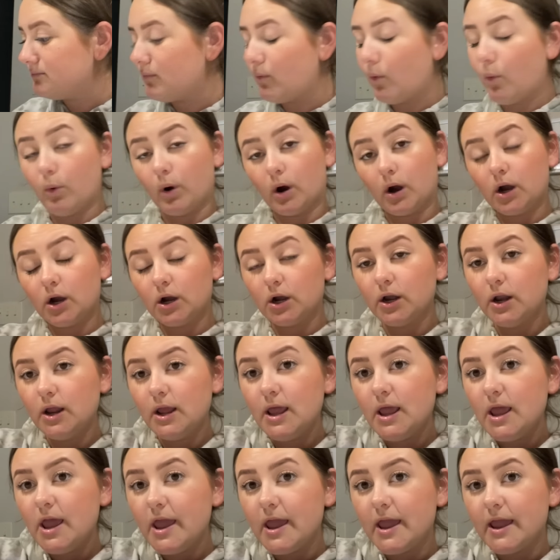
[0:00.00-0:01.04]
more
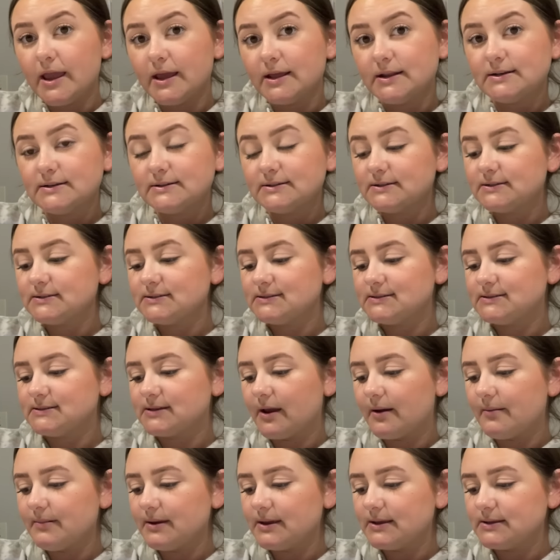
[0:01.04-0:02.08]
in
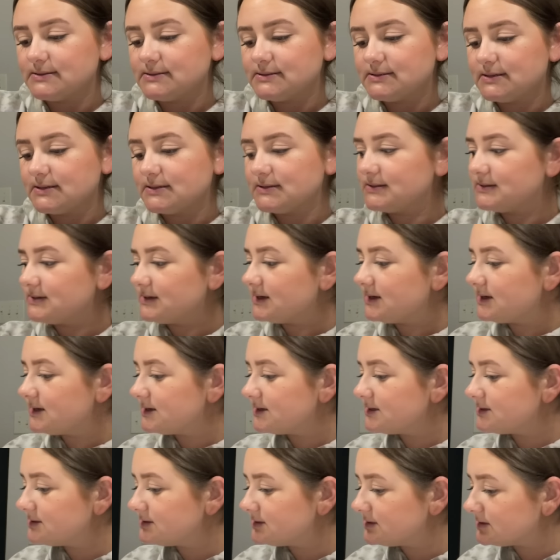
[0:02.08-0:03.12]
some
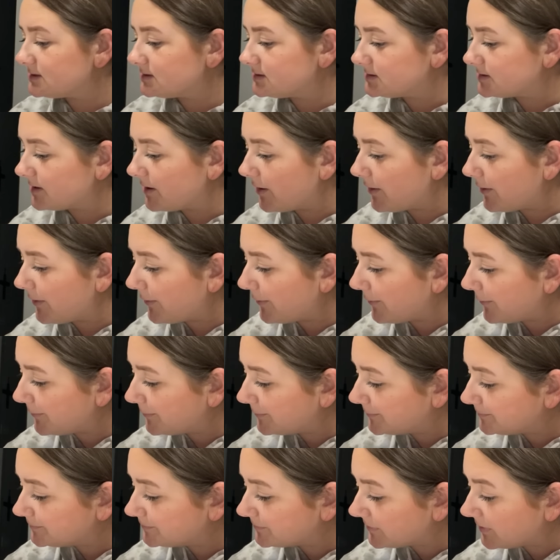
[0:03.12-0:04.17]
instances.
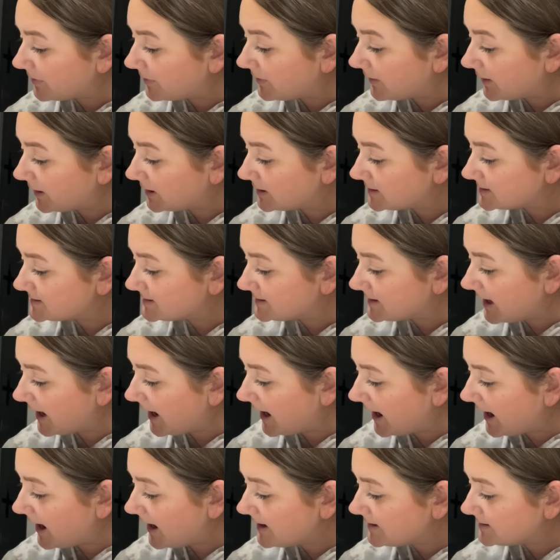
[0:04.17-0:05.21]
So there's
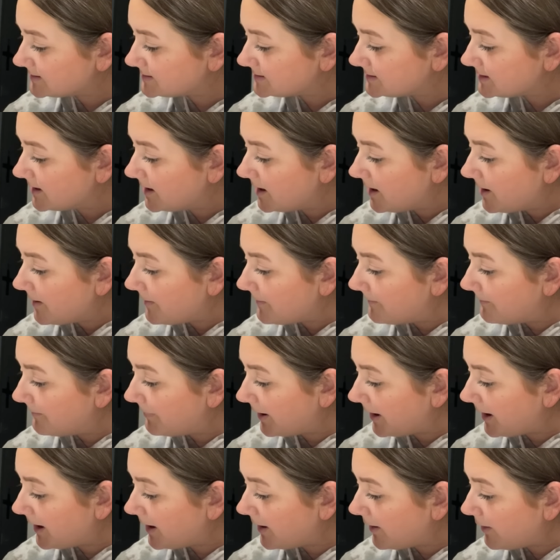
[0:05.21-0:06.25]
that.
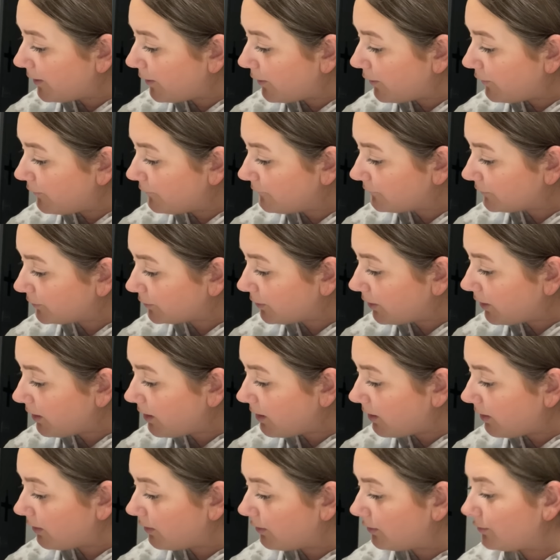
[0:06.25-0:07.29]
But
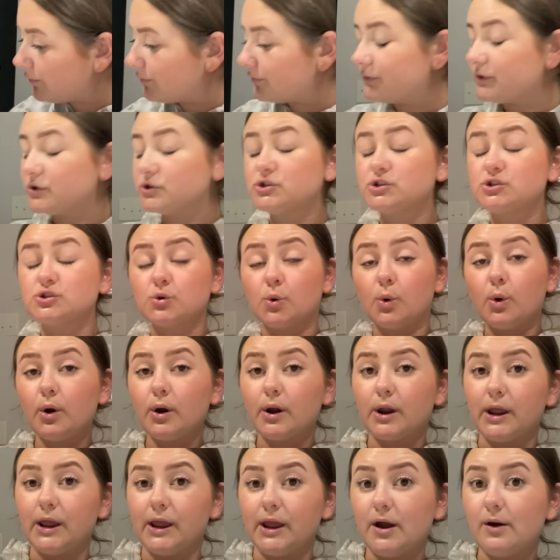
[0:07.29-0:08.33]
overall, the
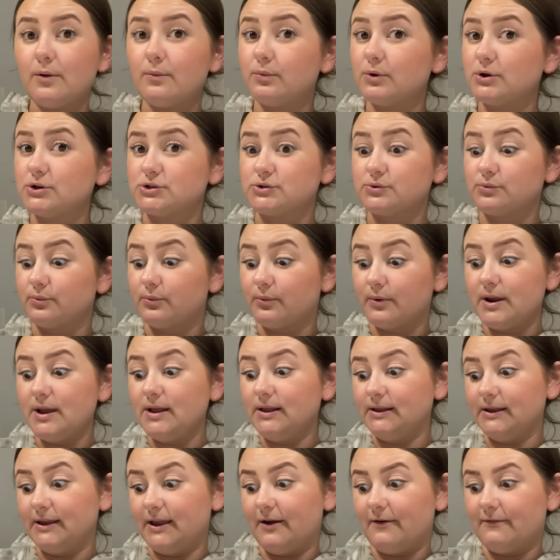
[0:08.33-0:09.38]
story was
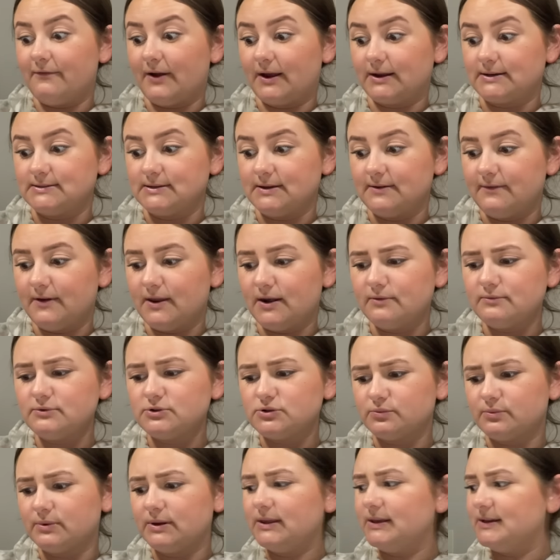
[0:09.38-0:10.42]
really effective and it was
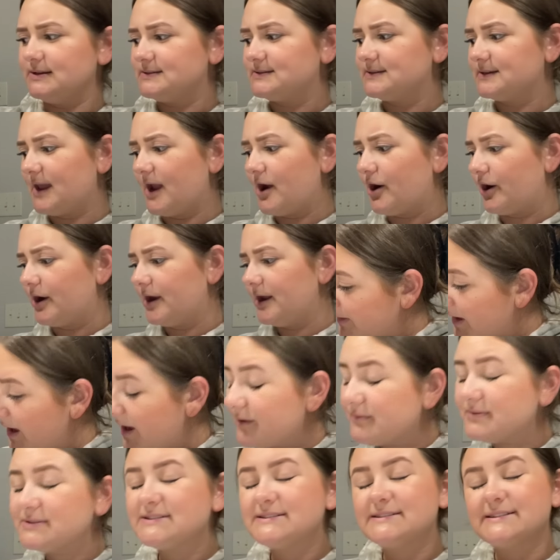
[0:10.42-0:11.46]
really scary. It
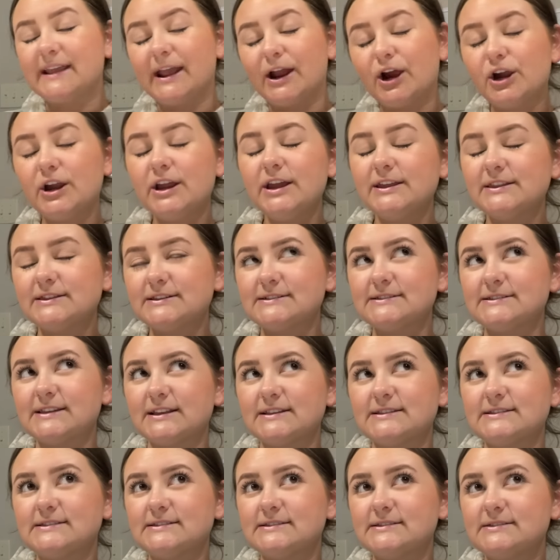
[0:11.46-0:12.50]
was scary in the
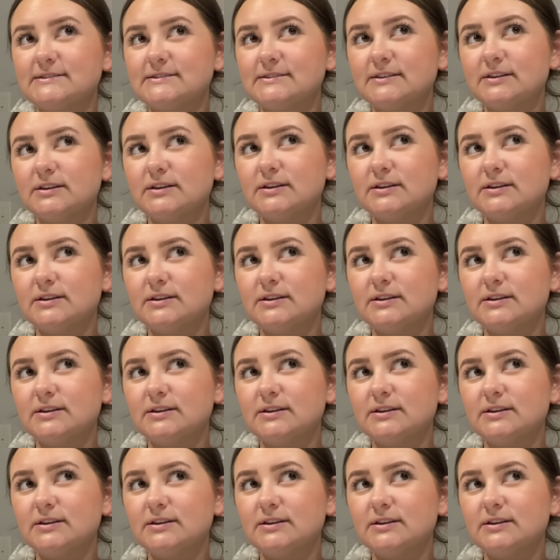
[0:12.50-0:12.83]
sense